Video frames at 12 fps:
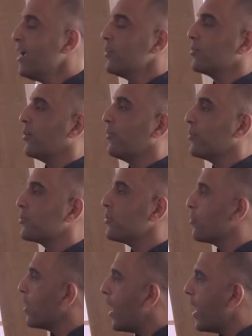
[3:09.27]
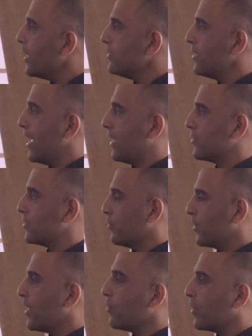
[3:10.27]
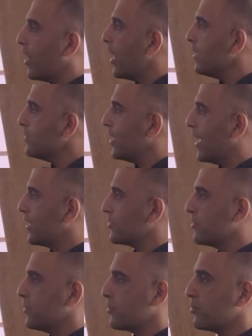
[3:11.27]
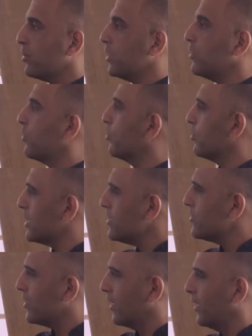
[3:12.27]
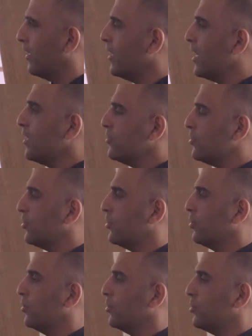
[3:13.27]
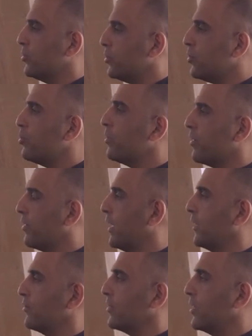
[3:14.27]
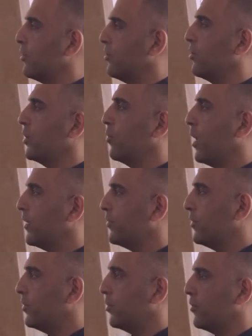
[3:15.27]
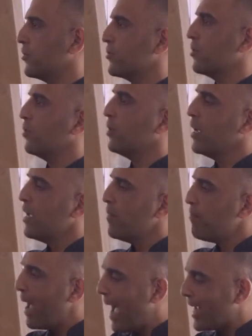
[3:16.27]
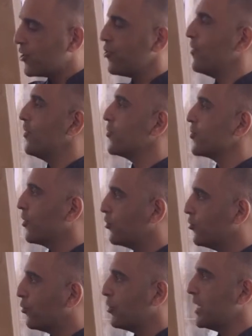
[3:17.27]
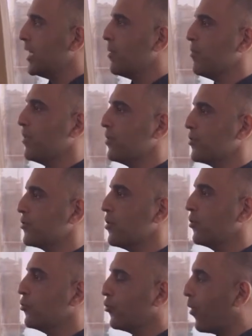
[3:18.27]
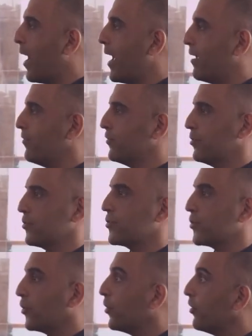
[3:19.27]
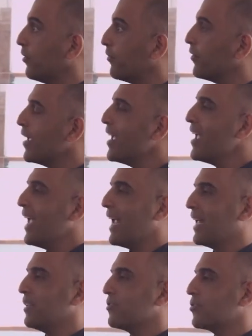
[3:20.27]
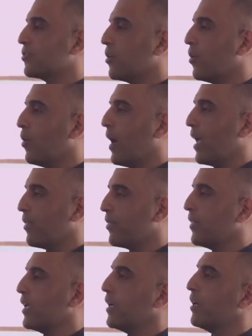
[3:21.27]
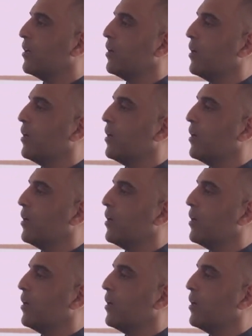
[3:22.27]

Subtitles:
so there's no context, and without context there's really no reason to do the things that you know you ought to do. There's no passion, there's no dream, there's no drive to serve. And so I think